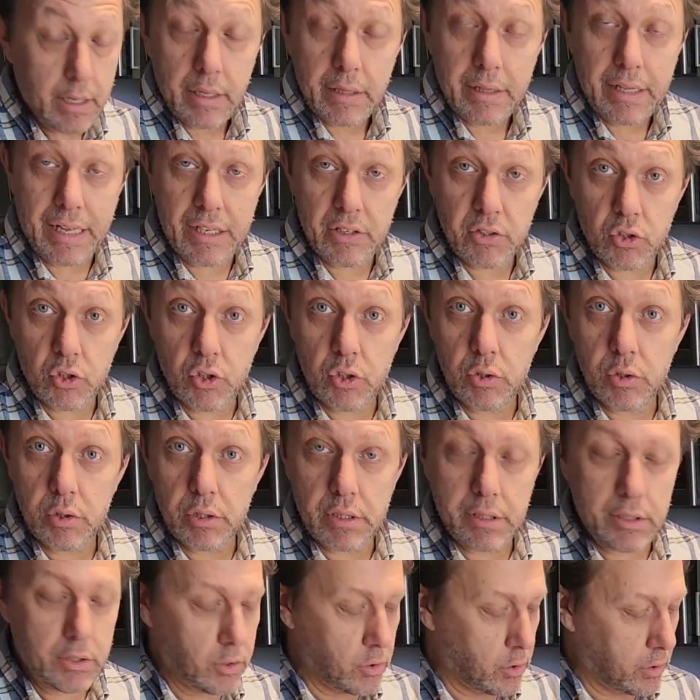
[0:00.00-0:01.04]
That's
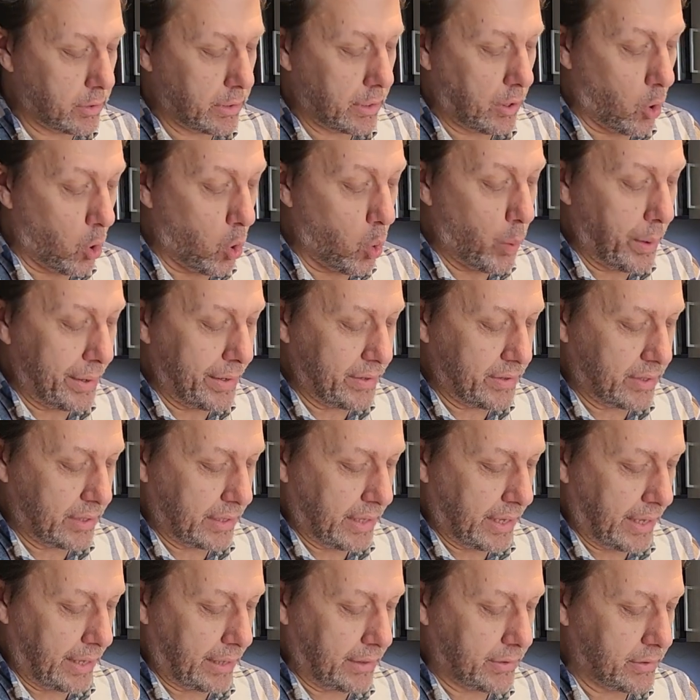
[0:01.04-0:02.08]
usually always the
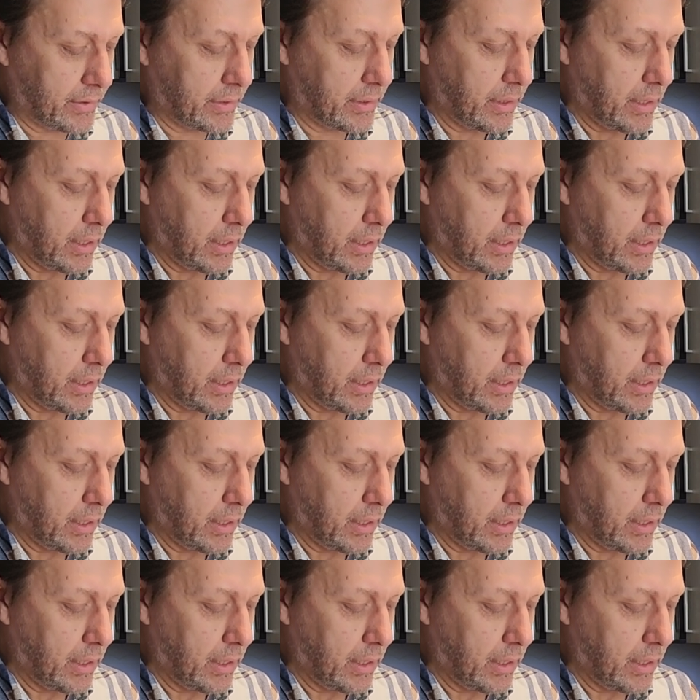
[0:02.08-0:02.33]
case.